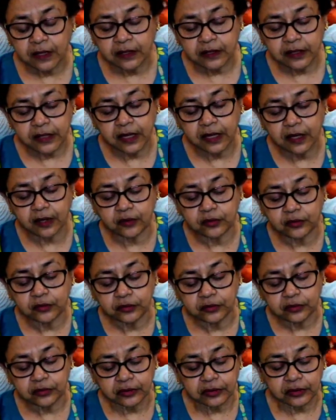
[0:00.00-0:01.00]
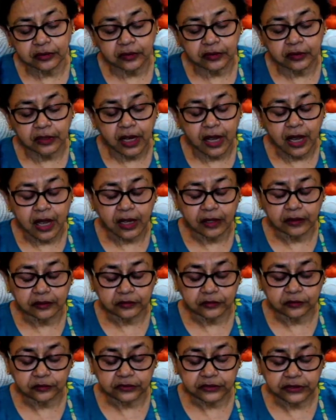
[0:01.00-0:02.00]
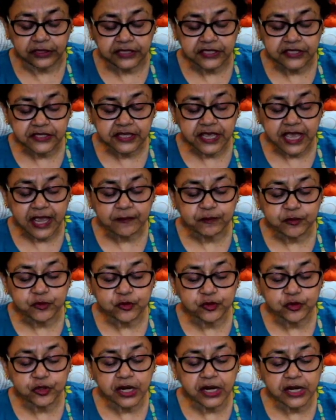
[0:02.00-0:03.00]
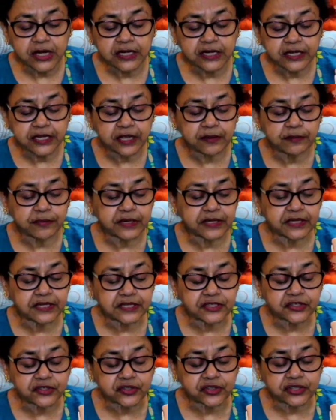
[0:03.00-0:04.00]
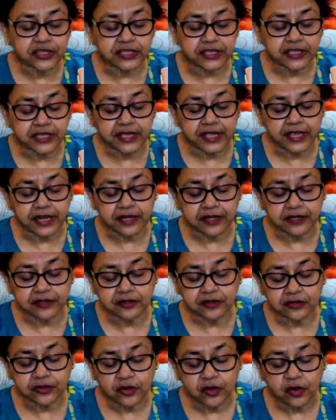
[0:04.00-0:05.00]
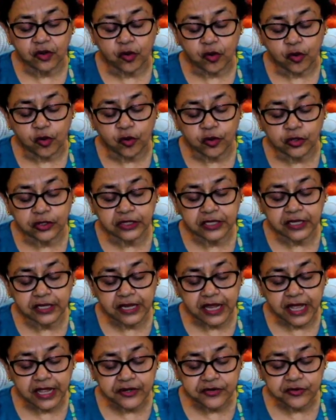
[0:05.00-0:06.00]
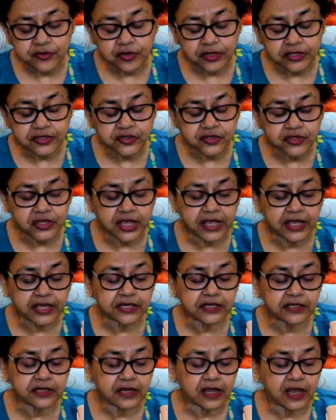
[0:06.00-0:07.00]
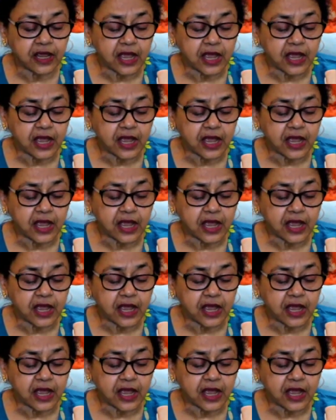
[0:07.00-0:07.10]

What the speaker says: Now this capsular ligament is thickened on the lateral side